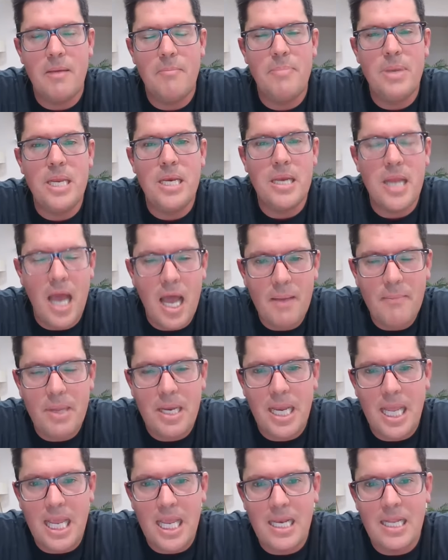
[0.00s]
be
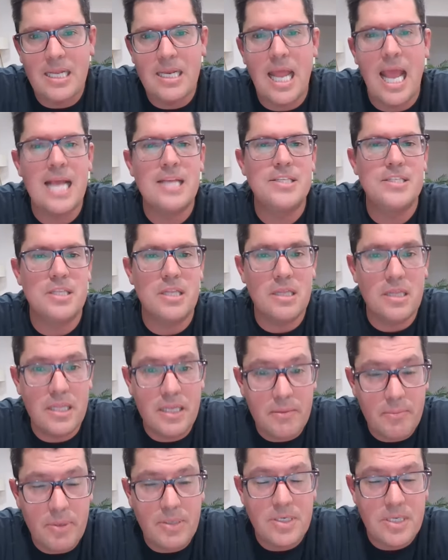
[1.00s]
nominated as the
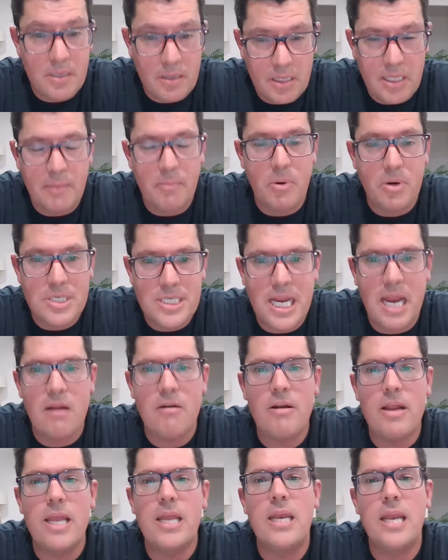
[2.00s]
liber
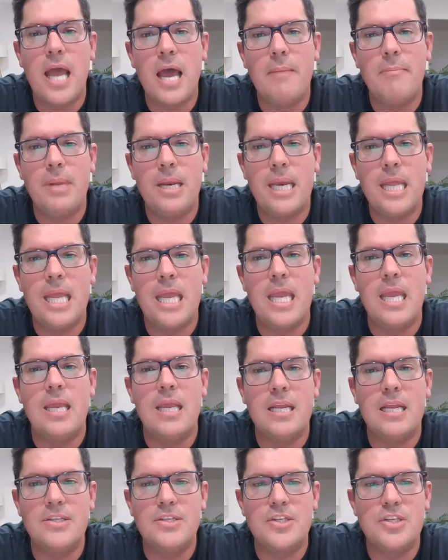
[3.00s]
libertarian nominee,
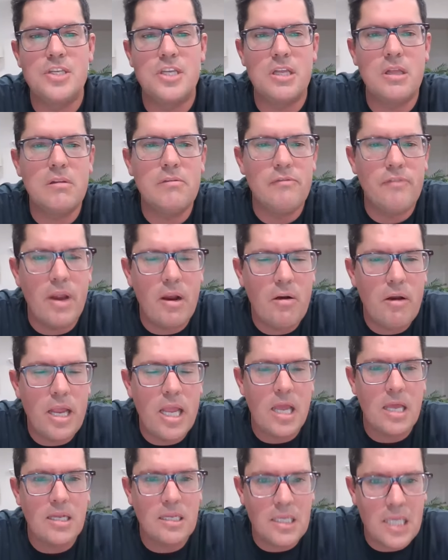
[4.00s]
it's still very
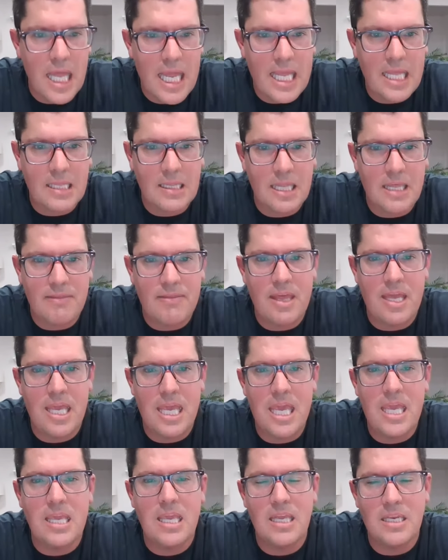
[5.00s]
unlikely that
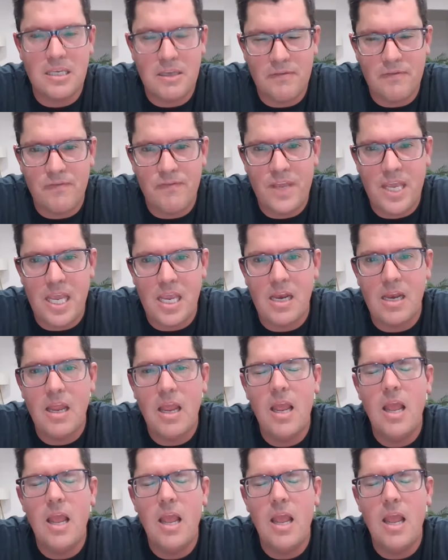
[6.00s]
he can defeat